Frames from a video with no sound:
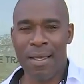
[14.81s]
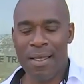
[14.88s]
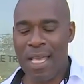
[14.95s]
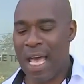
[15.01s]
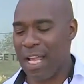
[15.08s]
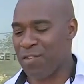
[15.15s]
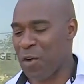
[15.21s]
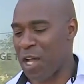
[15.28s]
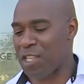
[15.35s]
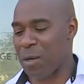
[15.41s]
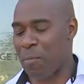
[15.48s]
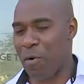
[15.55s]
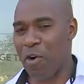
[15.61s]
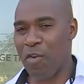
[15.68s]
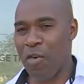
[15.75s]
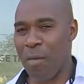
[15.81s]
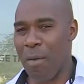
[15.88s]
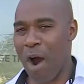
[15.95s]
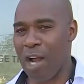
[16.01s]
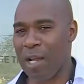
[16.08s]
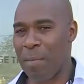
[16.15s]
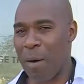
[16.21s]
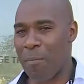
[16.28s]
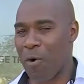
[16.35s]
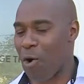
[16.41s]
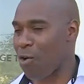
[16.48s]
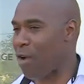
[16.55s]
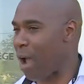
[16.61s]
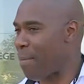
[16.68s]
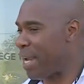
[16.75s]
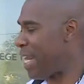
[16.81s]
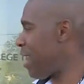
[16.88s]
Yeah, that's right. It's a pretty remarkable program, and